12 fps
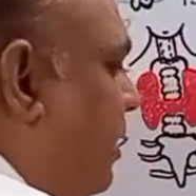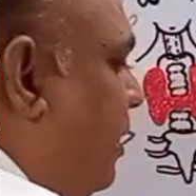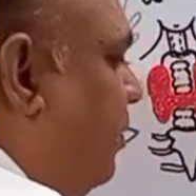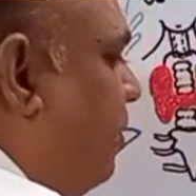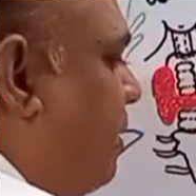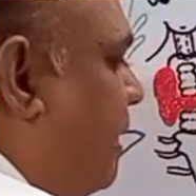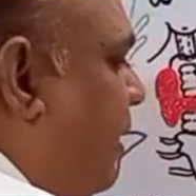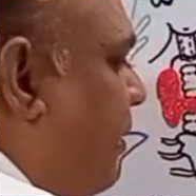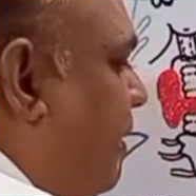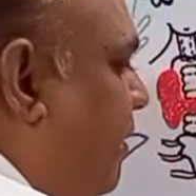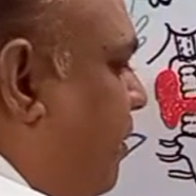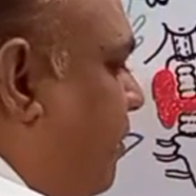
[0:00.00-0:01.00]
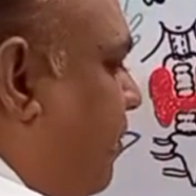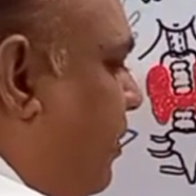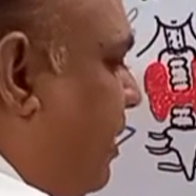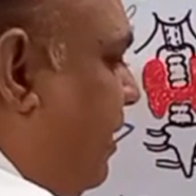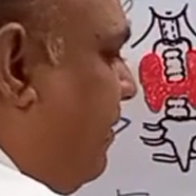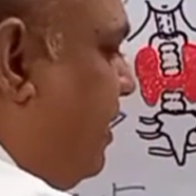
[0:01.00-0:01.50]
the low thyroid hormone
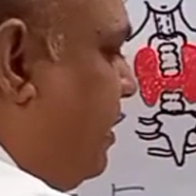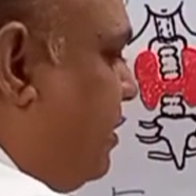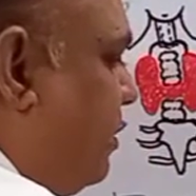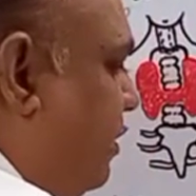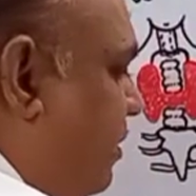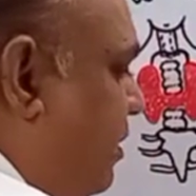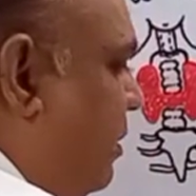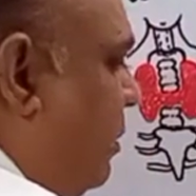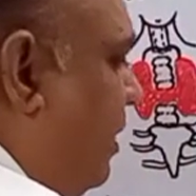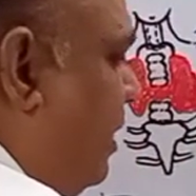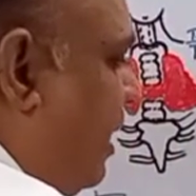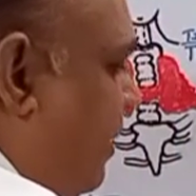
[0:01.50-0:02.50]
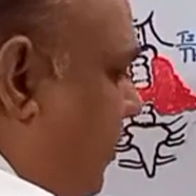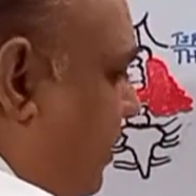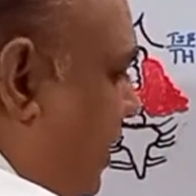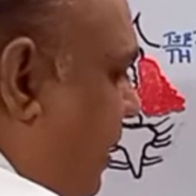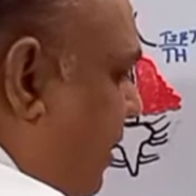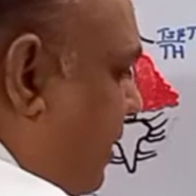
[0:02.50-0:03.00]
levels are in
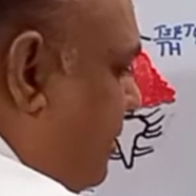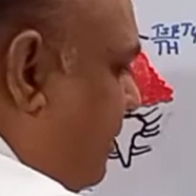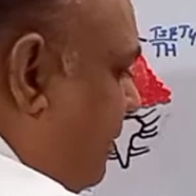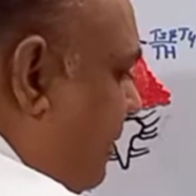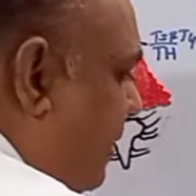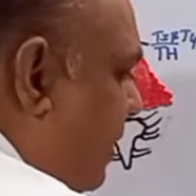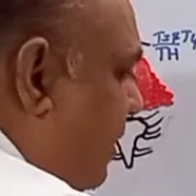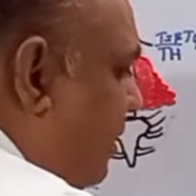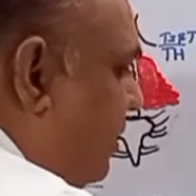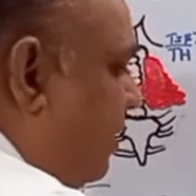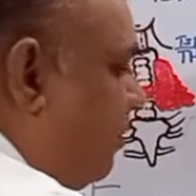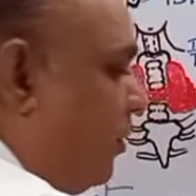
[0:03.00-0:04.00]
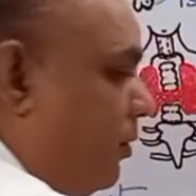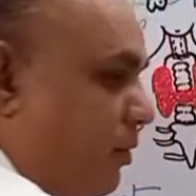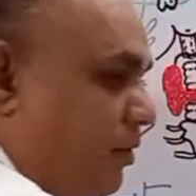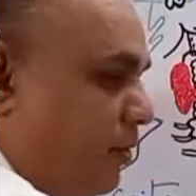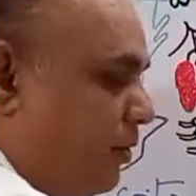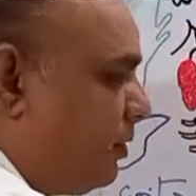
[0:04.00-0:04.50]
hypothyroidism, the bone
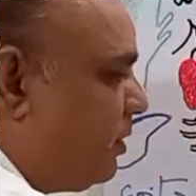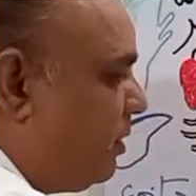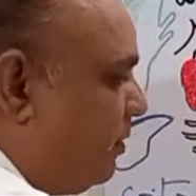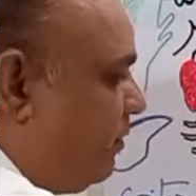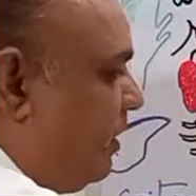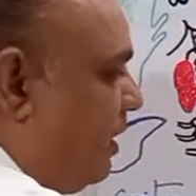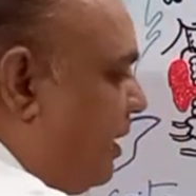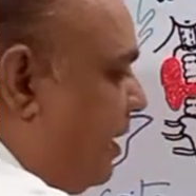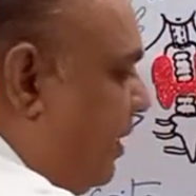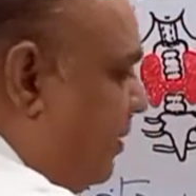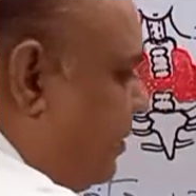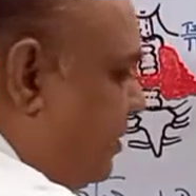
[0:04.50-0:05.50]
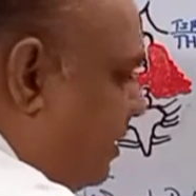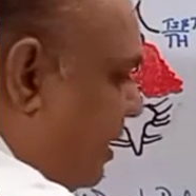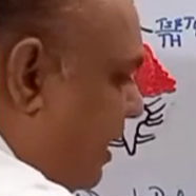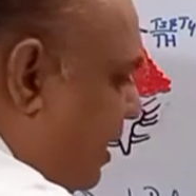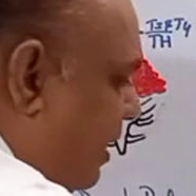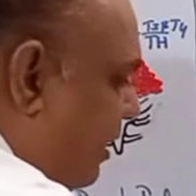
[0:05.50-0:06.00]
growth will reduce
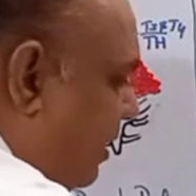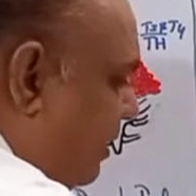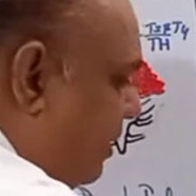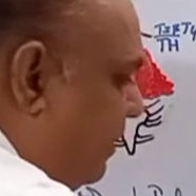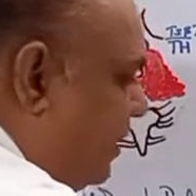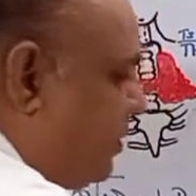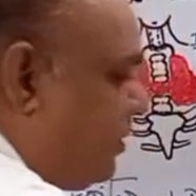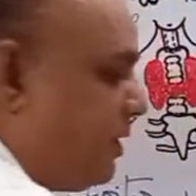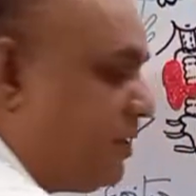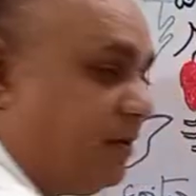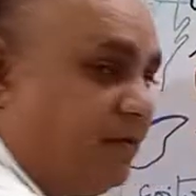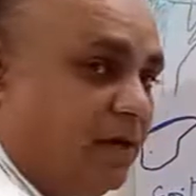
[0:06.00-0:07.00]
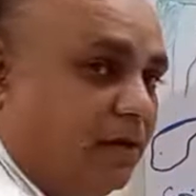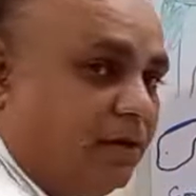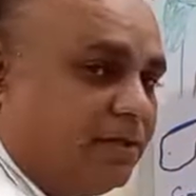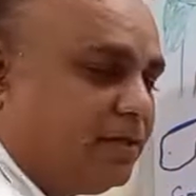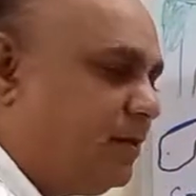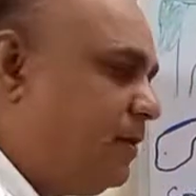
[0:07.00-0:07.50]
and the maturation will
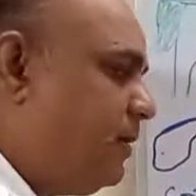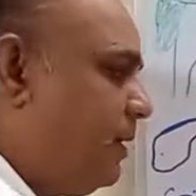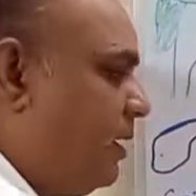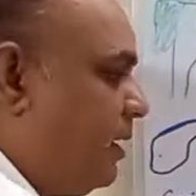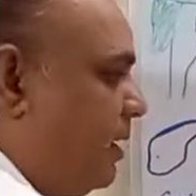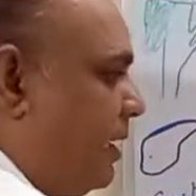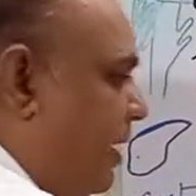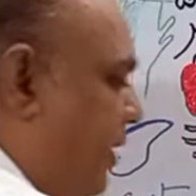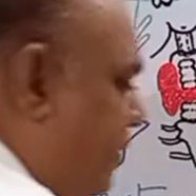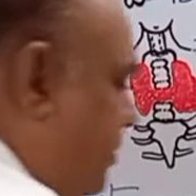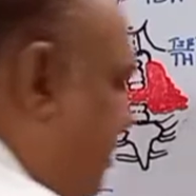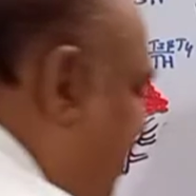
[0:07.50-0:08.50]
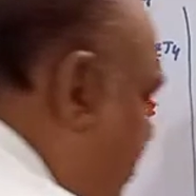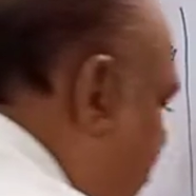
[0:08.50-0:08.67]
also reduce.